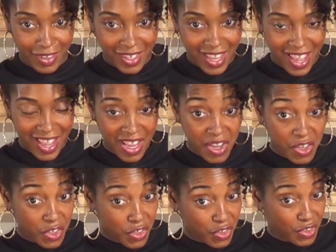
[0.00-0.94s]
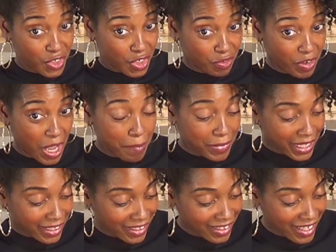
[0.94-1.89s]
Okay, so you've now
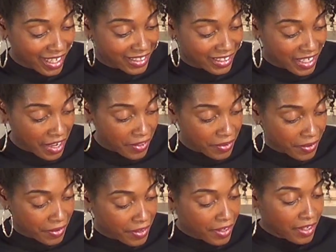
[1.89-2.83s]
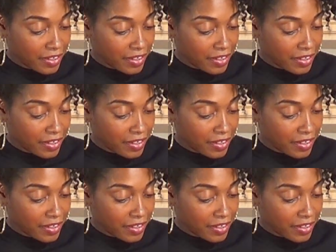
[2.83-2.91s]
blended that together.